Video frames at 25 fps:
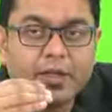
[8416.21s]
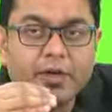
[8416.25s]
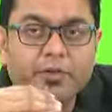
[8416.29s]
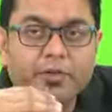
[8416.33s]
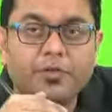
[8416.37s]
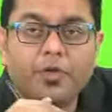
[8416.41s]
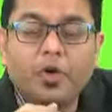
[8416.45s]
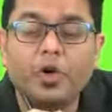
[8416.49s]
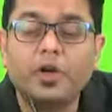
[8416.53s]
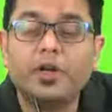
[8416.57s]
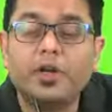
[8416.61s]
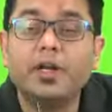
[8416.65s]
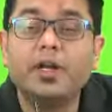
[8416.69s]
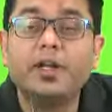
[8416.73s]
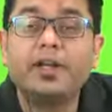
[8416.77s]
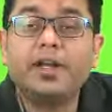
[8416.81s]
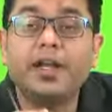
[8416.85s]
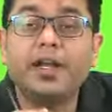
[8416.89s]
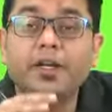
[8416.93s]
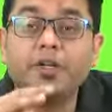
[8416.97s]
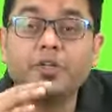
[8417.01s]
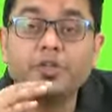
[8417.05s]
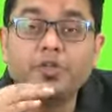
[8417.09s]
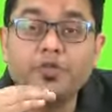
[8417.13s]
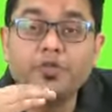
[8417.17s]
water
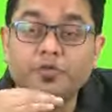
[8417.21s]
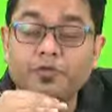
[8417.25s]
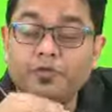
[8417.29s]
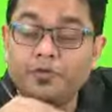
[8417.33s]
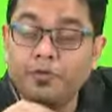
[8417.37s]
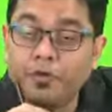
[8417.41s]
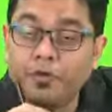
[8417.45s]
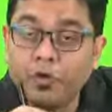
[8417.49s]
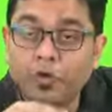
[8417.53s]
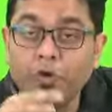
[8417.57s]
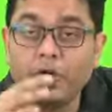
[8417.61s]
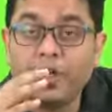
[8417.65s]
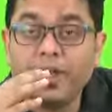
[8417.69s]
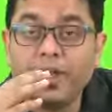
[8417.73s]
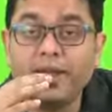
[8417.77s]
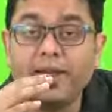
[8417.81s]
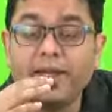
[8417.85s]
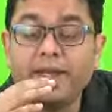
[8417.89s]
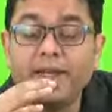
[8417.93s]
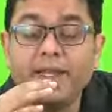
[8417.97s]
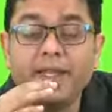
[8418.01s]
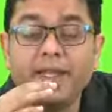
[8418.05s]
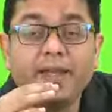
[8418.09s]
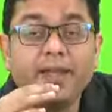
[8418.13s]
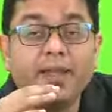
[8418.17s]
tends to float in an
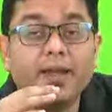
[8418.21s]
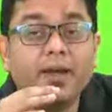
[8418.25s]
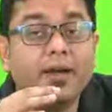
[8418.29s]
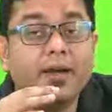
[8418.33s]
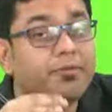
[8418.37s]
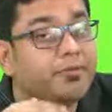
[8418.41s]
area,